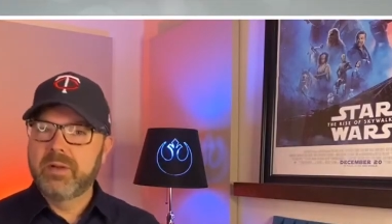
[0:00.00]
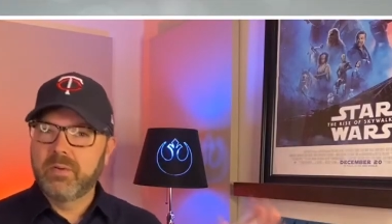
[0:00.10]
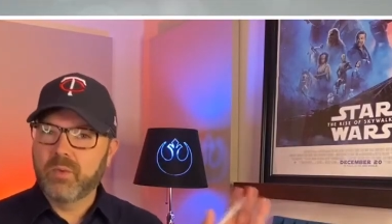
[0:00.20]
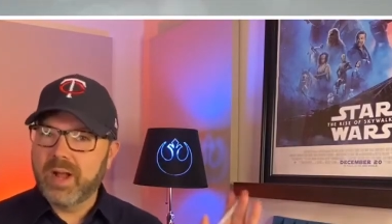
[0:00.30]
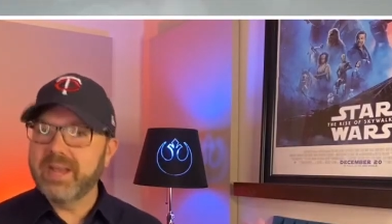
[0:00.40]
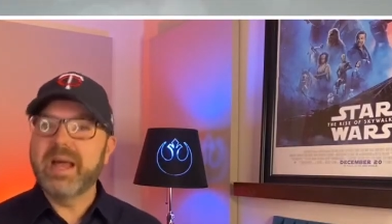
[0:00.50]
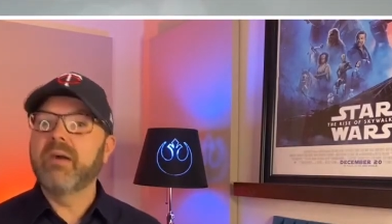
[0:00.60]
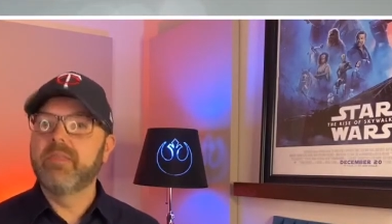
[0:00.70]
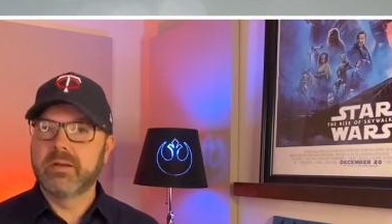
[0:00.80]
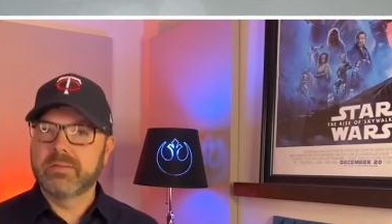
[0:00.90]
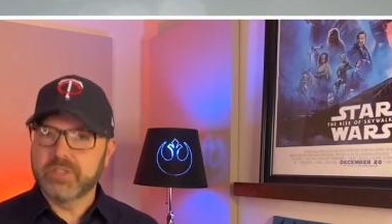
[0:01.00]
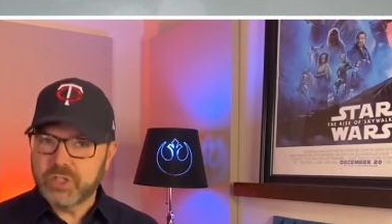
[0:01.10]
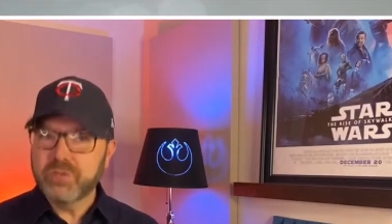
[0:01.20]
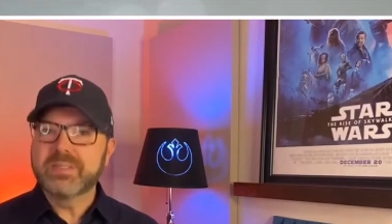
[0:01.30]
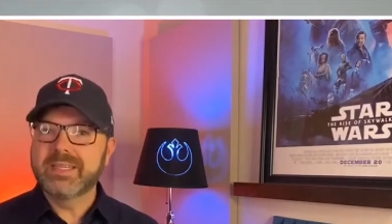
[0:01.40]
Right now, though, the
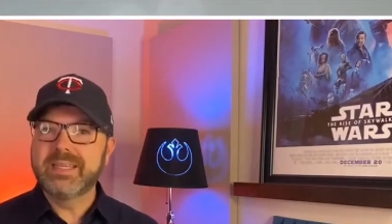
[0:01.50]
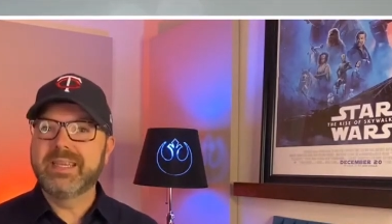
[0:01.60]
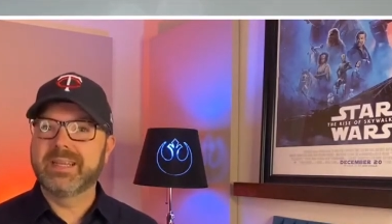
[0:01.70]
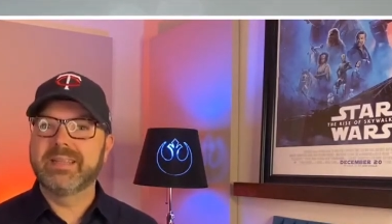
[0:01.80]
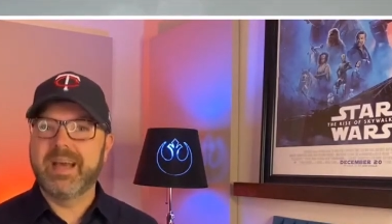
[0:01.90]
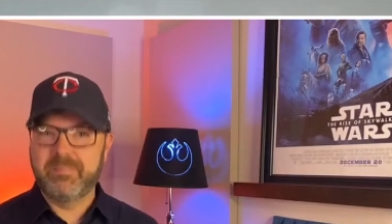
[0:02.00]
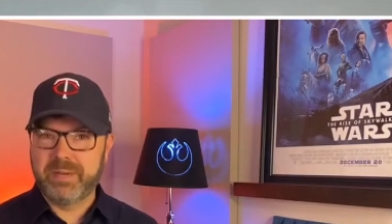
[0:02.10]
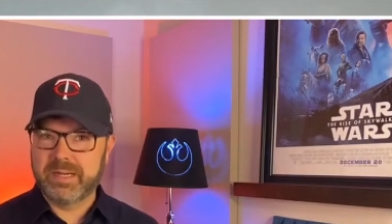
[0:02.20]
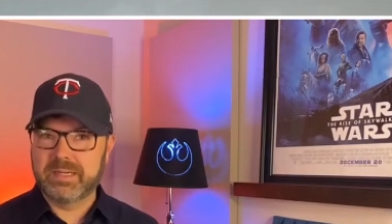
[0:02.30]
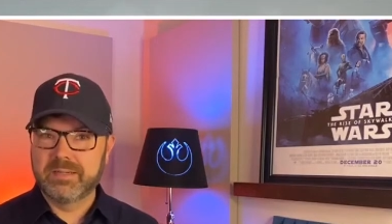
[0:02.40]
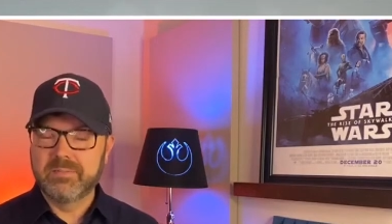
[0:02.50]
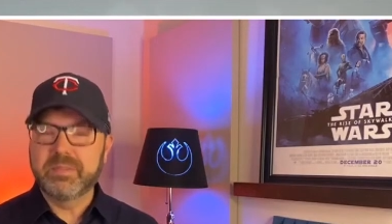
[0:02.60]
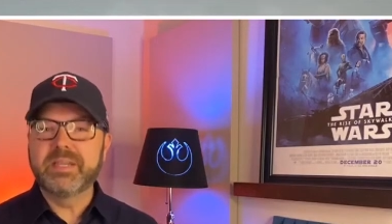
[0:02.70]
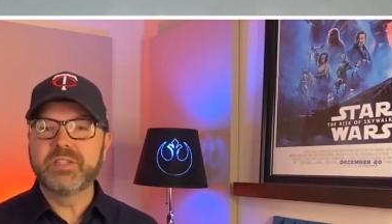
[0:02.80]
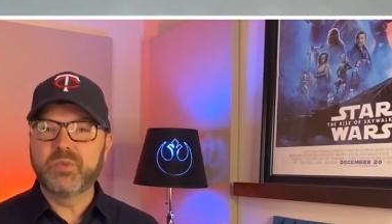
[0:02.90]
show is going to get a lot better
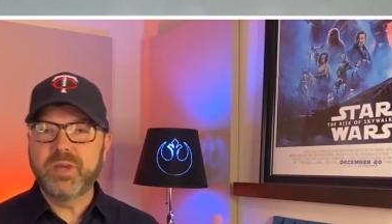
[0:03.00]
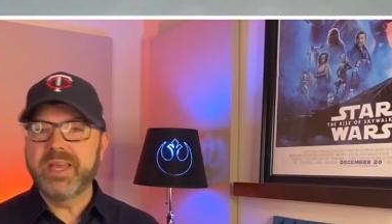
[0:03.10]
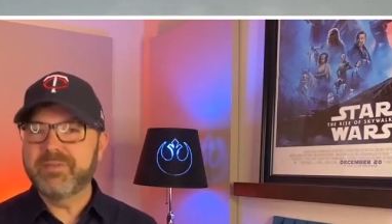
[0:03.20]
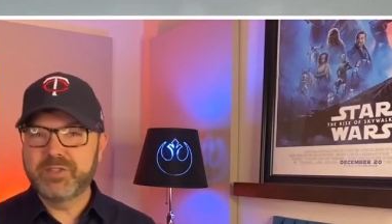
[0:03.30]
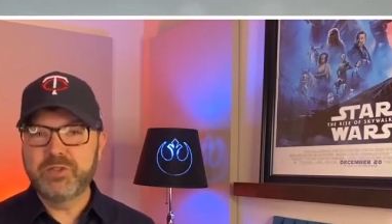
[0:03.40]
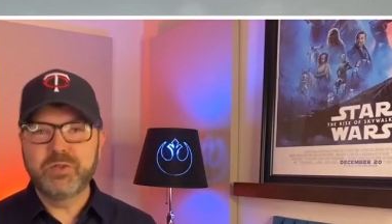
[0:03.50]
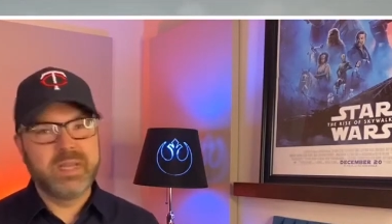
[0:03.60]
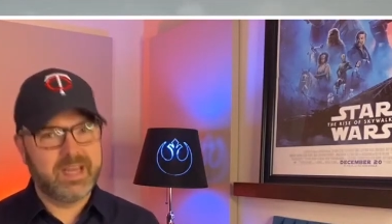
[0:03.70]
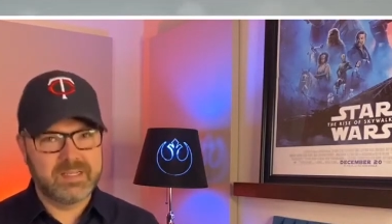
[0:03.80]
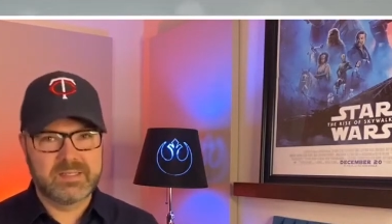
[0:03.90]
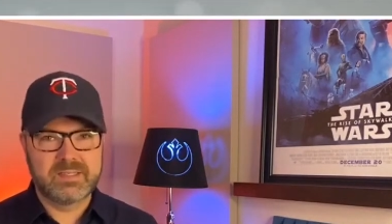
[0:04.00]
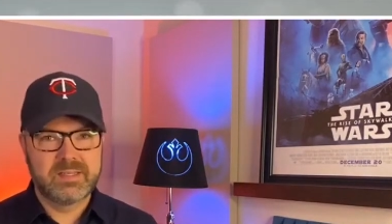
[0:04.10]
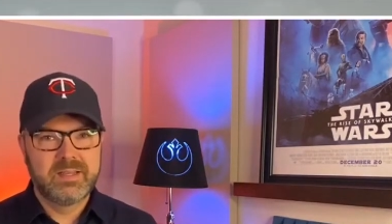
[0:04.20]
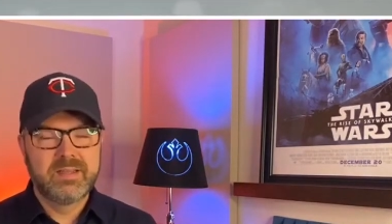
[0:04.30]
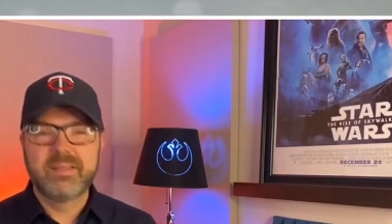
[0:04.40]
because we have two guests
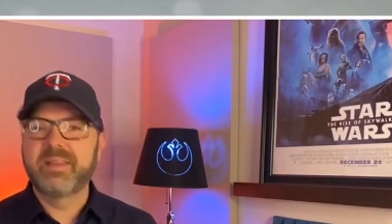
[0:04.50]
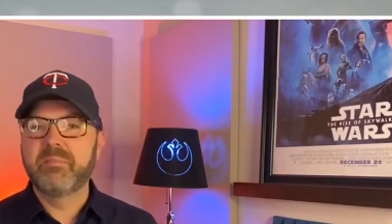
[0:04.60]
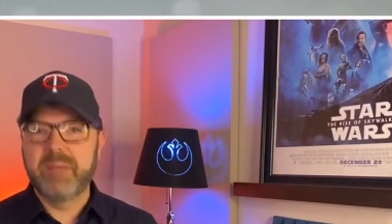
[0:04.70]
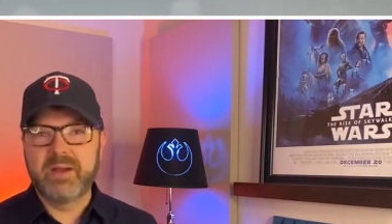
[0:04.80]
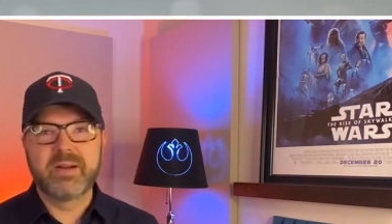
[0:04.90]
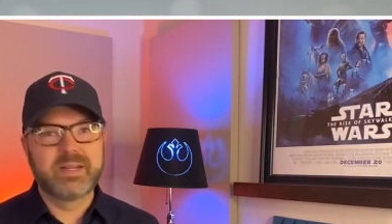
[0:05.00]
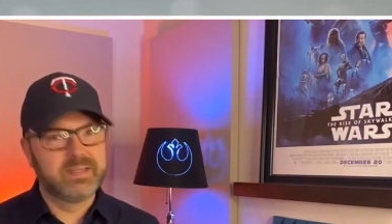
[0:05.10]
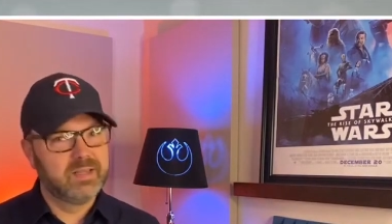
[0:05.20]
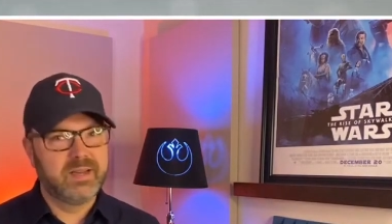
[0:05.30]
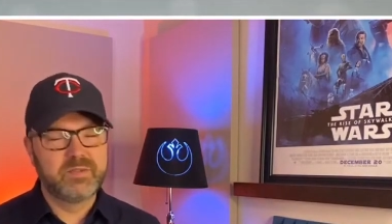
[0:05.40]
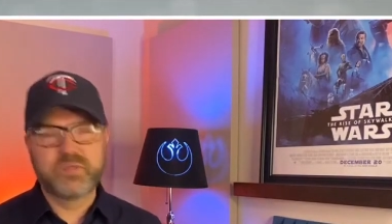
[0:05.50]
that America loves.